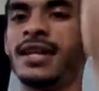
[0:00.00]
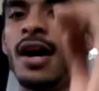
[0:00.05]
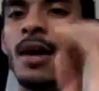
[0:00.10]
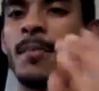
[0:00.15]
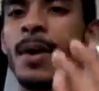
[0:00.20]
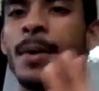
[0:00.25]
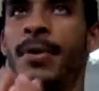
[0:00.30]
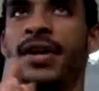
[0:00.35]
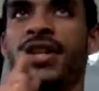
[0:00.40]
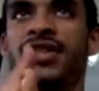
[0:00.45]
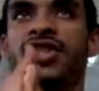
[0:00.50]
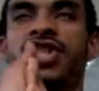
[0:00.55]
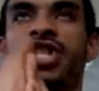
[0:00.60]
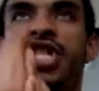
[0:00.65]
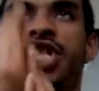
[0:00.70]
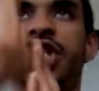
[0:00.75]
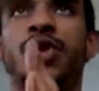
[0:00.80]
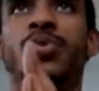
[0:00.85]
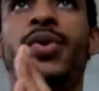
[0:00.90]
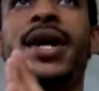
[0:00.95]
come on, but it's a
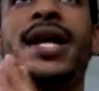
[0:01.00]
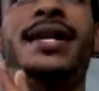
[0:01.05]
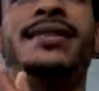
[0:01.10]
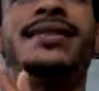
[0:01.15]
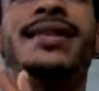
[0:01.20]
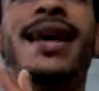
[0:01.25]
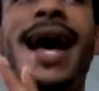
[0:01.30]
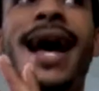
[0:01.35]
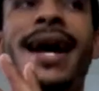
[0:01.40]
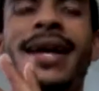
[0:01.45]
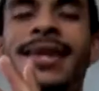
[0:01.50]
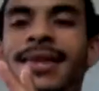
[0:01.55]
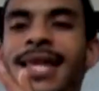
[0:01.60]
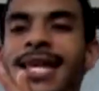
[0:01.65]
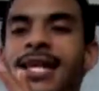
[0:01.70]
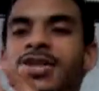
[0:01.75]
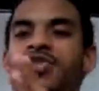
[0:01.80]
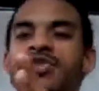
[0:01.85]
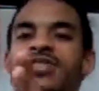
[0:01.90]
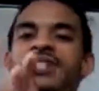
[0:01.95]
straight attack
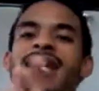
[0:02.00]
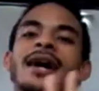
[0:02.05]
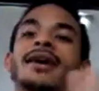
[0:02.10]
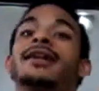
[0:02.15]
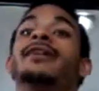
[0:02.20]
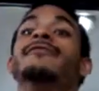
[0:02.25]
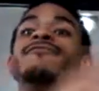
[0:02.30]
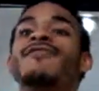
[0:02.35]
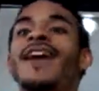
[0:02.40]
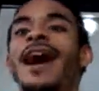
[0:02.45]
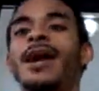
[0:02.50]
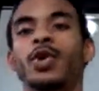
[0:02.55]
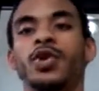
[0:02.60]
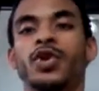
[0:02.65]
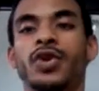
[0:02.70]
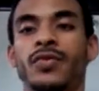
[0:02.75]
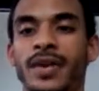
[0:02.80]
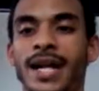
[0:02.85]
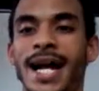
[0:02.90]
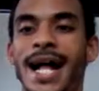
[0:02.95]
thing, so it's not going to follow
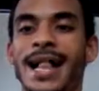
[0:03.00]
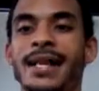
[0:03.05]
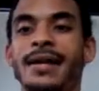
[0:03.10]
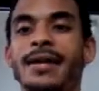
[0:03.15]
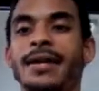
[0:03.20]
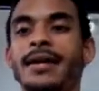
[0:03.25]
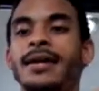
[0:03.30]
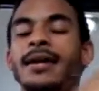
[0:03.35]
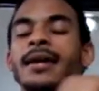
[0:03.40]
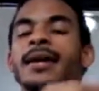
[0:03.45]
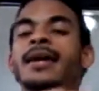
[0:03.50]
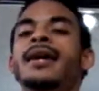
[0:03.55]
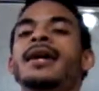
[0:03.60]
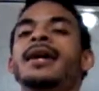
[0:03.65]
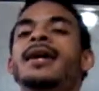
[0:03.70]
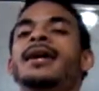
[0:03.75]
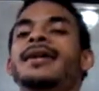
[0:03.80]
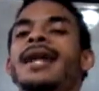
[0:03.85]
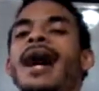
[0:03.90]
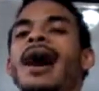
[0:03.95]
your reality.
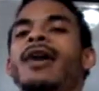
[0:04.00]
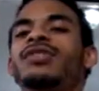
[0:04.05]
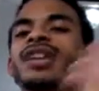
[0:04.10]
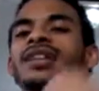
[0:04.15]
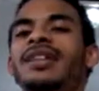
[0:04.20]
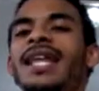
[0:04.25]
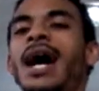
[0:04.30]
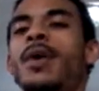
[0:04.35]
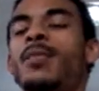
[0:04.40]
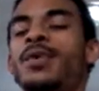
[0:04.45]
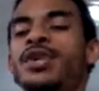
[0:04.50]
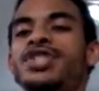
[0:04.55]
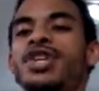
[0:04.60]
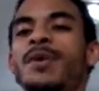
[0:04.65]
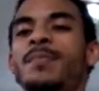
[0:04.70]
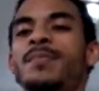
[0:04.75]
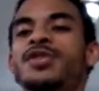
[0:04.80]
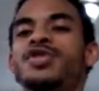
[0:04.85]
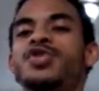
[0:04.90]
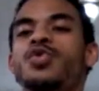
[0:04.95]
Now after that, we
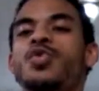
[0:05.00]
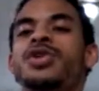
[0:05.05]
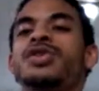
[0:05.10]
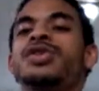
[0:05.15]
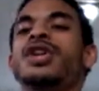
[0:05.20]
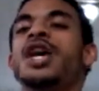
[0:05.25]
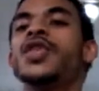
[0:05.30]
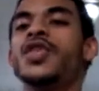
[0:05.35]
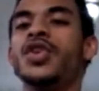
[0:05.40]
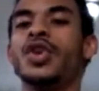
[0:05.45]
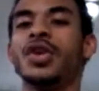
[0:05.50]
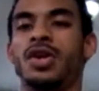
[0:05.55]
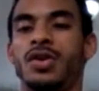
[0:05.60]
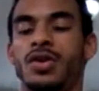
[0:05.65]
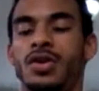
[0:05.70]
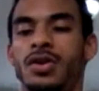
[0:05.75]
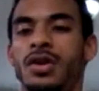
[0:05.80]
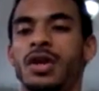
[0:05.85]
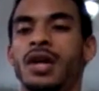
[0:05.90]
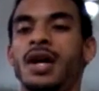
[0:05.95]
jump into
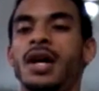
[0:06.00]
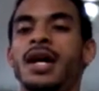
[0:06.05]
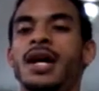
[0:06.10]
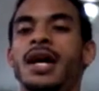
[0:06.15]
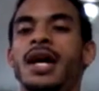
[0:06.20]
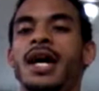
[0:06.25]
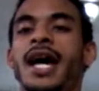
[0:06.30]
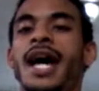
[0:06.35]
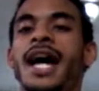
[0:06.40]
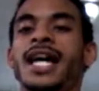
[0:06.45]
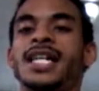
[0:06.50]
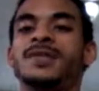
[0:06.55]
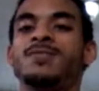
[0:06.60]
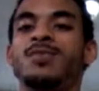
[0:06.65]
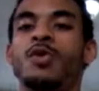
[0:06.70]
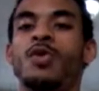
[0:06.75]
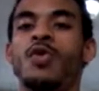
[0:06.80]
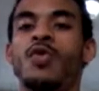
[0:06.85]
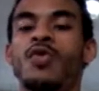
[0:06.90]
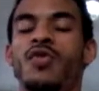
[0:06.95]
another
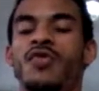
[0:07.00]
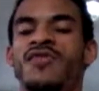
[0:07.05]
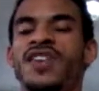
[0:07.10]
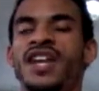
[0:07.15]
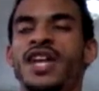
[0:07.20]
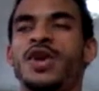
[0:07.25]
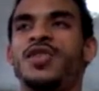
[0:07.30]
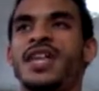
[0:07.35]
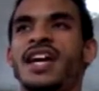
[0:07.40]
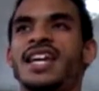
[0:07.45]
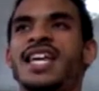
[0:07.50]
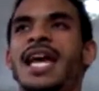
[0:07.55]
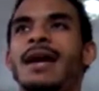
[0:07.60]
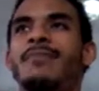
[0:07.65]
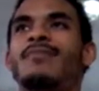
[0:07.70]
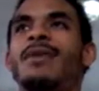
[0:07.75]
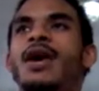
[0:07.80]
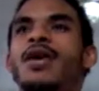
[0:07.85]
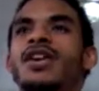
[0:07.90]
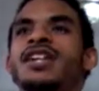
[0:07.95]
Expo video that
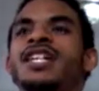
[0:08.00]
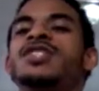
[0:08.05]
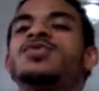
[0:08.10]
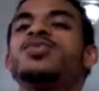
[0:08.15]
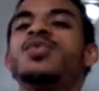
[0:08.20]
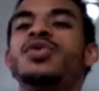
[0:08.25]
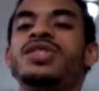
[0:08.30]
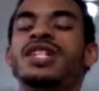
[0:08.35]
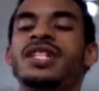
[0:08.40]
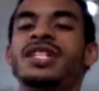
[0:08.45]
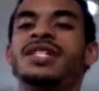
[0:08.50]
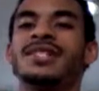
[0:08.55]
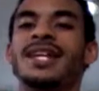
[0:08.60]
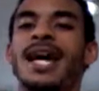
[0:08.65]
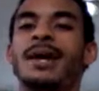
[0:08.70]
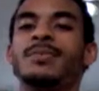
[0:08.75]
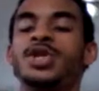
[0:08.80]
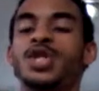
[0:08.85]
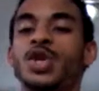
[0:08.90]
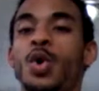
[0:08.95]
came out, and this
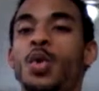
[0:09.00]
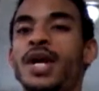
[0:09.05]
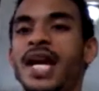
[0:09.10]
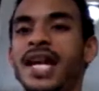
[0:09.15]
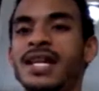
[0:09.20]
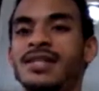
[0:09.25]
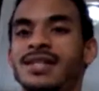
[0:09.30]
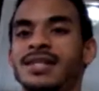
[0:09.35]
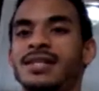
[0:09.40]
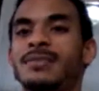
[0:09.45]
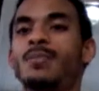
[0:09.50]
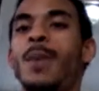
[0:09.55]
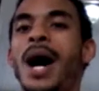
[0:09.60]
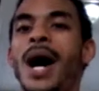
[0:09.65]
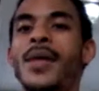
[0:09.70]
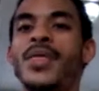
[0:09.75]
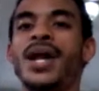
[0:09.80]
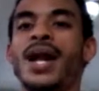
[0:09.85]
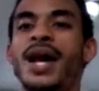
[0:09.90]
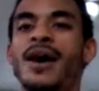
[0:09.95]
time showcases
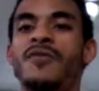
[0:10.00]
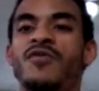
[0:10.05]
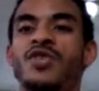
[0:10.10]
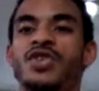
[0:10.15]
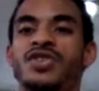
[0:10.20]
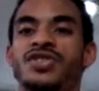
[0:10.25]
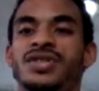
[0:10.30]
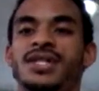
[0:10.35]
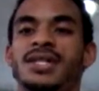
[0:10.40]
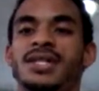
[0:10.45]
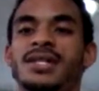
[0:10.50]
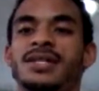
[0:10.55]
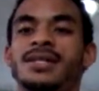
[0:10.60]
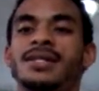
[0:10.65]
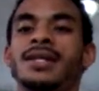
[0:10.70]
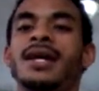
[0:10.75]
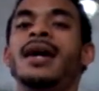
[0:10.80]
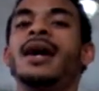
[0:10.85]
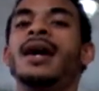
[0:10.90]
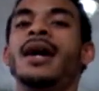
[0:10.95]
Madara
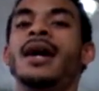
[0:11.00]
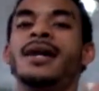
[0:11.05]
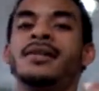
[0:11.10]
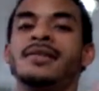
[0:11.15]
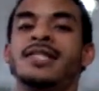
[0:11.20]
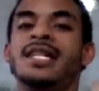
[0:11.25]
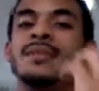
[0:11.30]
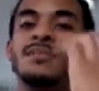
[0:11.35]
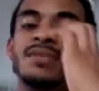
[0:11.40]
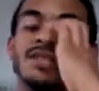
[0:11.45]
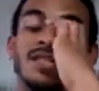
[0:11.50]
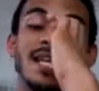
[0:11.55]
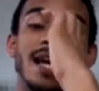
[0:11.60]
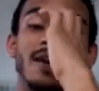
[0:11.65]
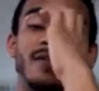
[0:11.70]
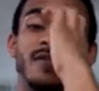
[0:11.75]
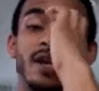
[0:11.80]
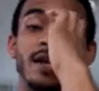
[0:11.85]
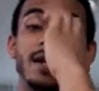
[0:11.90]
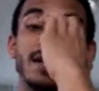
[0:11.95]
versus Team
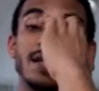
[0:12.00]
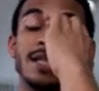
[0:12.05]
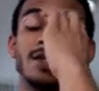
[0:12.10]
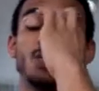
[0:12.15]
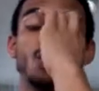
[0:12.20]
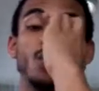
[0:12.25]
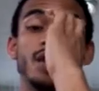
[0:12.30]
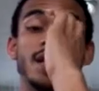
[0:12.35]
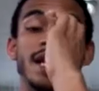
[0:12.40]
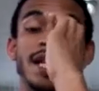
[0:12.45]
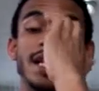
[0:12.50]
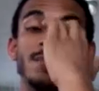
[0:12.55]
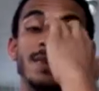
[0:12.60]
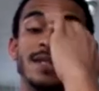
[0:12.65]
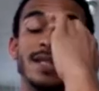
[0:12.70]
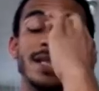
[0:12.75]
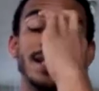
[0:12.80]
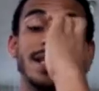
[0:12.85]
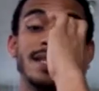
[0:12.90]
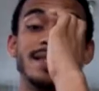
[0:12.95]
7. This one is
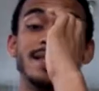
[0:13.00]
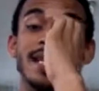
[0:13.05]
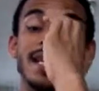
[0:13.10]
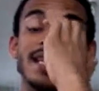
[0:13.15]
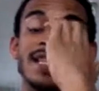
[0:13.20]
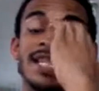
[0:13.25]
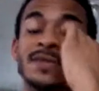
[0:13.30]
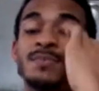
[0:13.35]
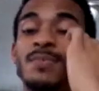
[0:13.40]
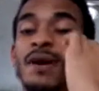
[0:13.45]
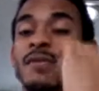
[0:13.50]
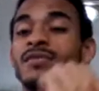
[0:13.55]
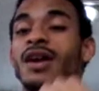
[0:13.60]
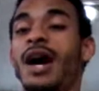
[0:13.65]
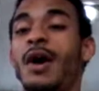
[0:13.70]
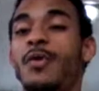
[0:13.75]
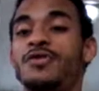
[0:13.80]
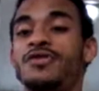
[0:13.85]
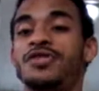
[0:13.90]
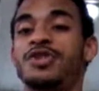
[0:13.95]
basically Sage 6th Path
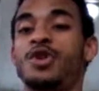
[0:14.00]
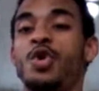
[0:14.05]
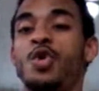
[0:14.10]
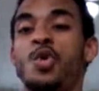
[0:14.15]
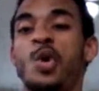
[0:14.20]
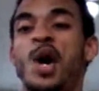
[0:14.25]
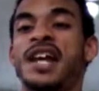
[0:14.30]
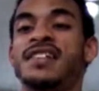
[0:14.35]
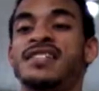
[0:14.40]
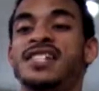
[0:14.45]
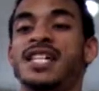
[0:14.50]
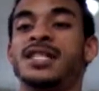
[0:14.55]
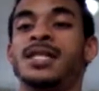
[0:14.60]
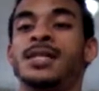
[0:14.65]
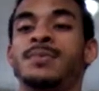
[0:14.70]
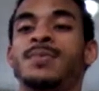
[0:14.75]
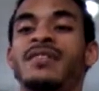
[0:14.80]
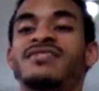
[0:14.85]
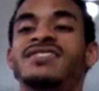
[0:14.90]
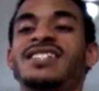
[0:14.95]
Naruto and Sage
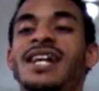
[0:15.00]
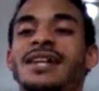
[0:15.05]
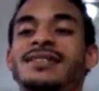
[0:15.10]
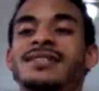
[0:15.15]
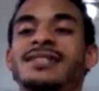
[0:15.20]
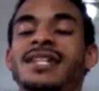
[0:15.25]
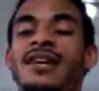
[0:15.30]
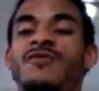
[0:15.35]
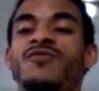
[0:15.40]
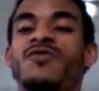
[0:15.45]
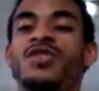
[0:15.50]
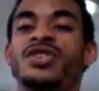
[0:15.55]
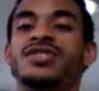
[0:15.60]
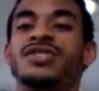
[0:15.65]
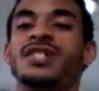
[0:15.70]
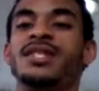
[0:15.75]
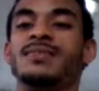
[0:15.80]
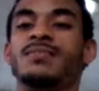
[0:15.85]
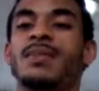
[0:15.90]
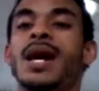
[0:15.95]
6th Path Sasuke
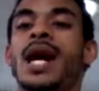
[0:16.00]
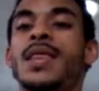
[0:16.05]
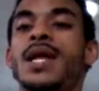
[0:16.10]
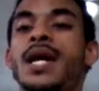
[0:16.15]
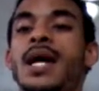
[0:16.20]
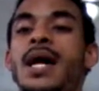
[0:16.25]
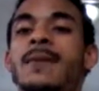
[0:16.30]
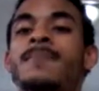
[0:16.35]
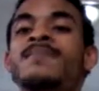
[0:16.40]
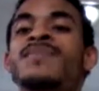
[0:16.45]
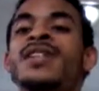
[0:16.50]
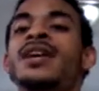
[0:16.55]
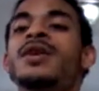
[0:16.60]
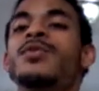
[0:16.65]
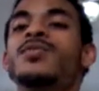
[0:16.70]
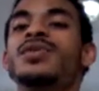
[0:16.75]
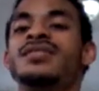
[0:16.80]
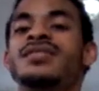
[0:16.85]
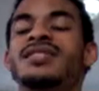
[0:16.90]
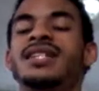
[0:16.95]
versus Madara.
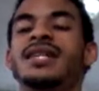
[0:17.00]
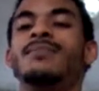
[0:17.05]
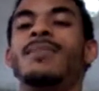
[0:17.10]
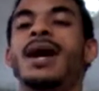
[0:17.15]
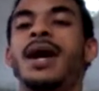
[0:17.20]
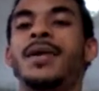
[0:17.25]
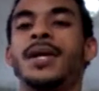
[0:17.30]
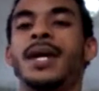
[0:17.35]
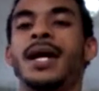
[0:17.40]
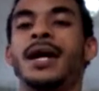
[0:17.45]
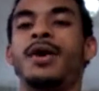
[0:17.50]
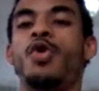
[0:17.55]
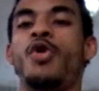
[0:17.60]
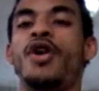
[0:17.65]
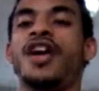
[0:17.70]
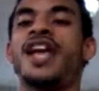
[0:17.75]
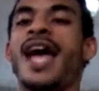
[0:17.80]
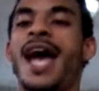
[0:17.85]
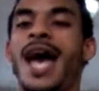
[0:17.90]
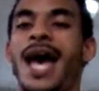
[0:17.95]
We see Madara
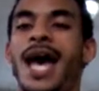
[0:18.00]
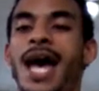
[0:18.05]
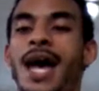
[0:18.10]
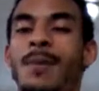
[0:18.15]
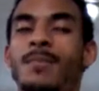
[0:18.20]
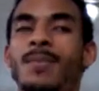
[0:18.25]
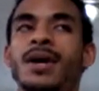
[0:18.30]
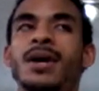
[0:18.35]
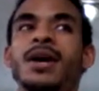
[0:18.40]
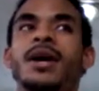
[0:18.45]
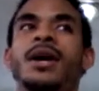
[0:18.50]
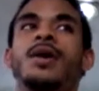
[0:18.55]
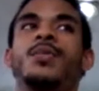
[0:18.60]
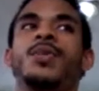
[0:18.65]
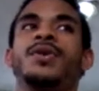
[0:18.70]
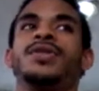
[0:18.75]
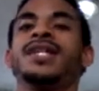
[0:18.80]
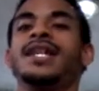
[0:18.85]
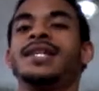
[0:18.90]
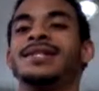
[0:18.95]
going ham
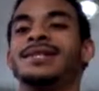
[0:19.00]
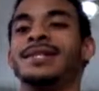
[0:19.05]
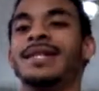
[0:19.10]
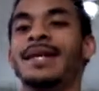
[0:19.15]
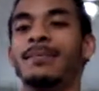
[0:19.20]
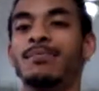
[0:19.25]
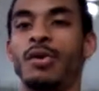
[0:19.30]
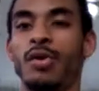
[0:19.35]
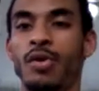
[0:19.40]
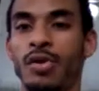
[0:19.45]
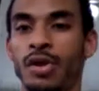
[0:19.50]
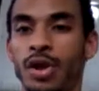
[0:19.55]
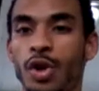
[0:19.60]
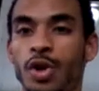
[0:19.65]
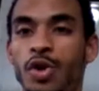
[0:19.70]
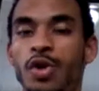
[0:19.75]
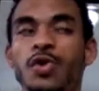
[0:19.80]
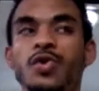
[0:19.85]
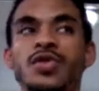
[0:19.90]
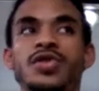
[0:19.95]
with his Limbo
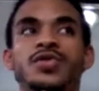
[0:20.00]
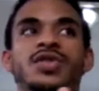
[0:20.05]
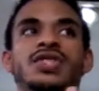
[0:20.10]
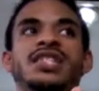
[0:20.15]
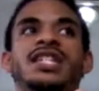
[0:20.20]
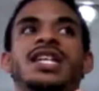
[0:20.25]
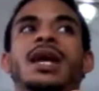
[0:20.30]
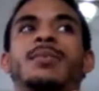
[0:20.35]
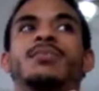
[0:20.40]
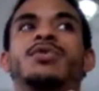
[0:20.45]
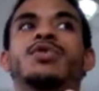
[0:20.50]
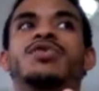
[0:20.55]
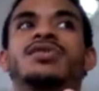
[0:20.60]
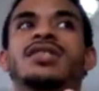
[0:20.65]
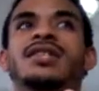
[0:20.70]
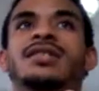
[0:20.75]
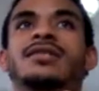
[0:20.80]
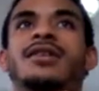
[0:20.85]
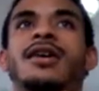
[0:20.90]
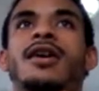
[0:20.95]
clones. We see him use
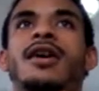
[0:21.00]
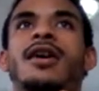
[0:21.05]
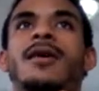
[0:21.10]
his